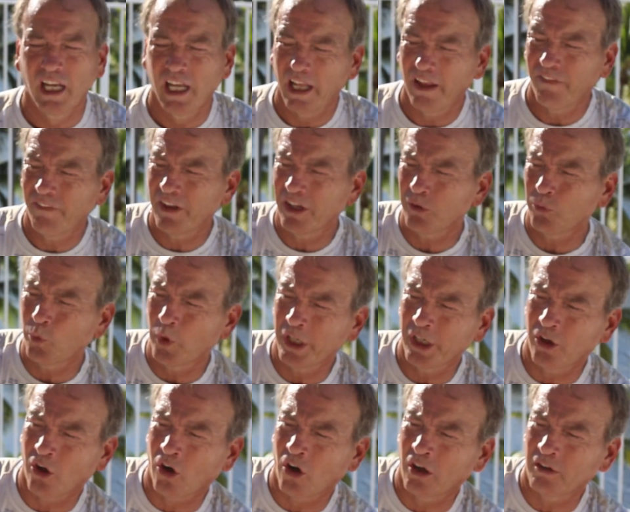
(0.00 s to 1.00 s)
and then it
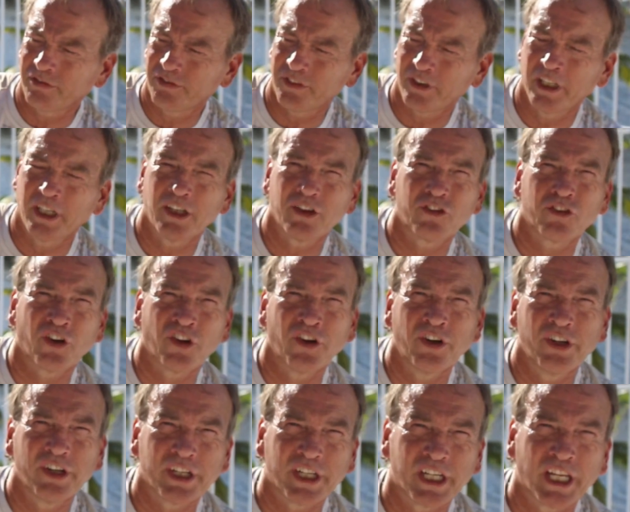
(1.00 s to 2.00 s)
went off and it
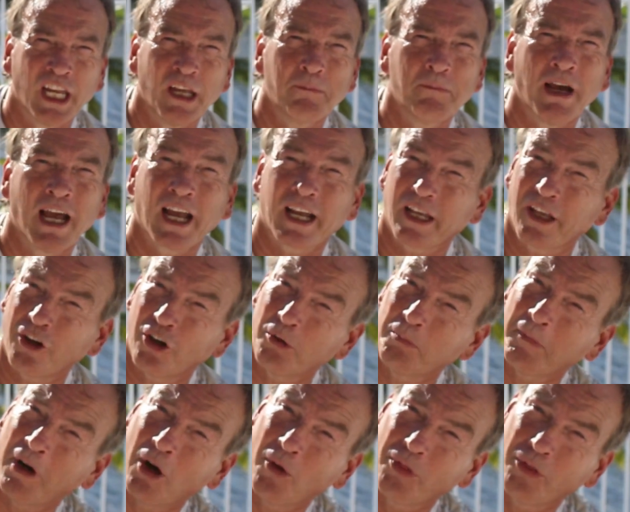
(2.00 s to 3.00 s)
turned and came back at her
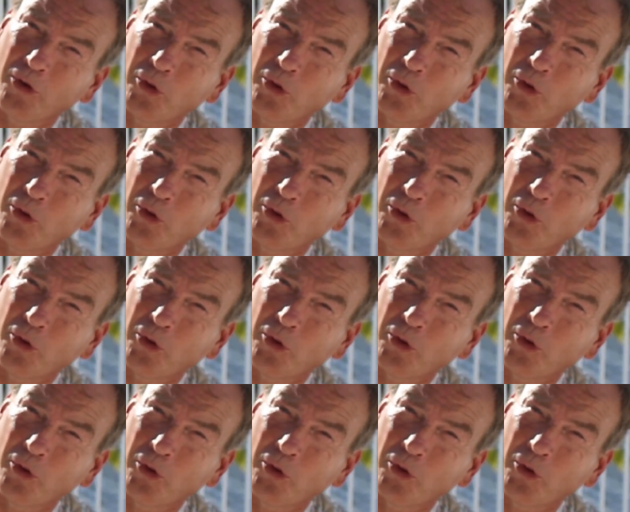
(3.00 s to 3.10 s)
mouth